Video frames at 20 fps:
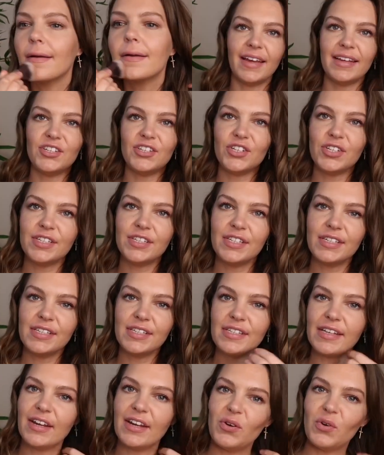And just to
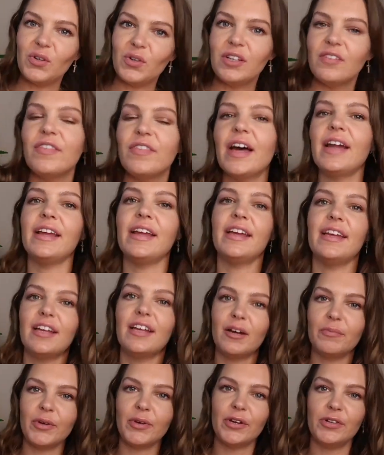set all of that in,
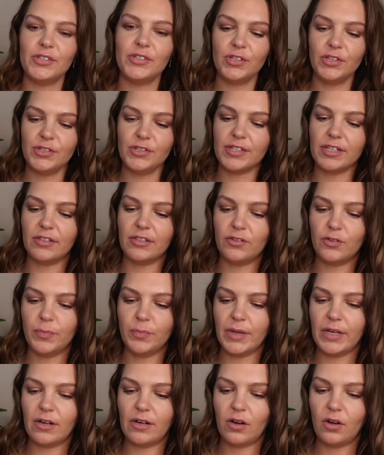I'm going to use a little
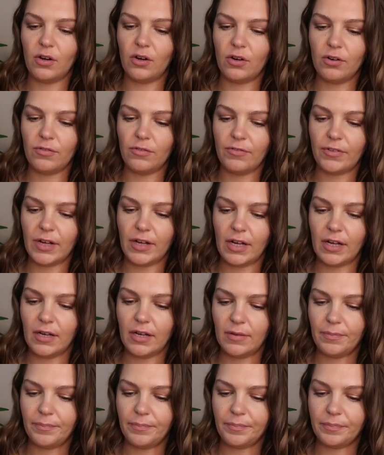bit of
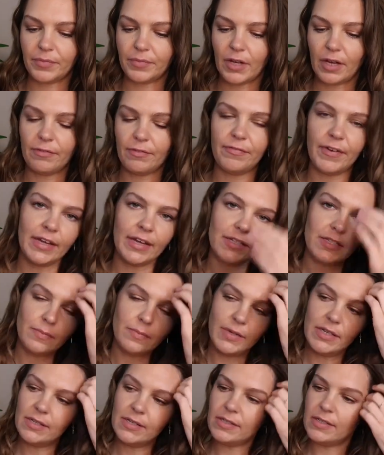a face
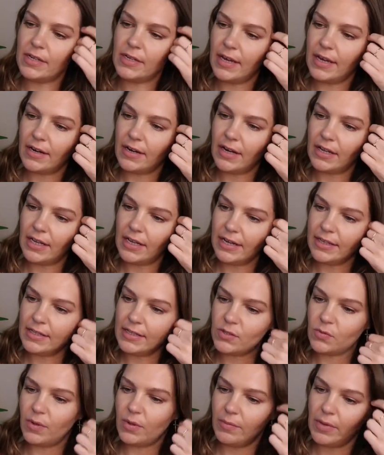mist, and I like
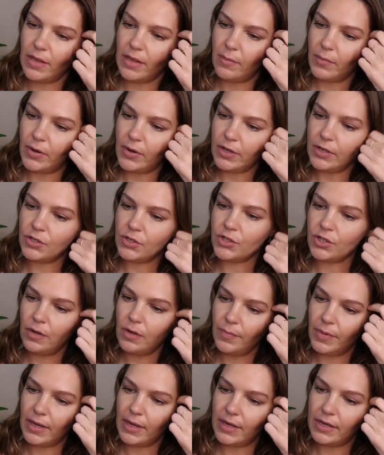this one by The Body
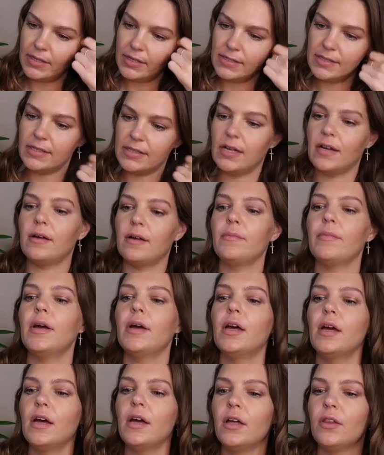Shop, and it's
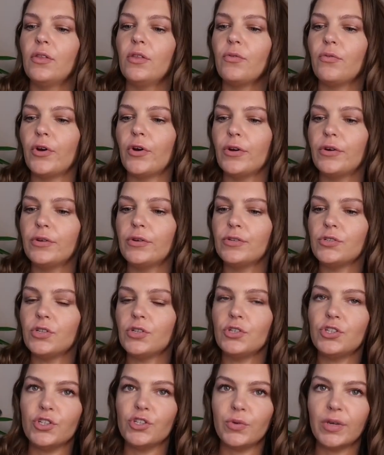the Rose
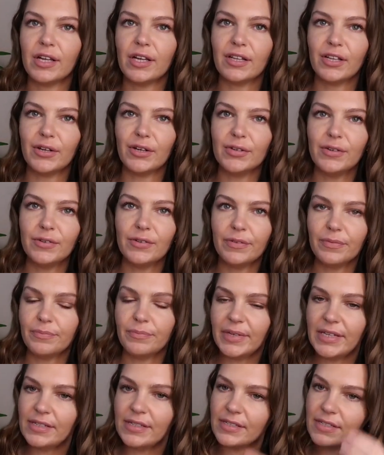Dewy Glow
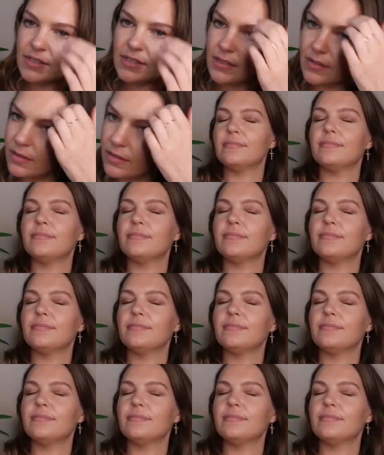Mist.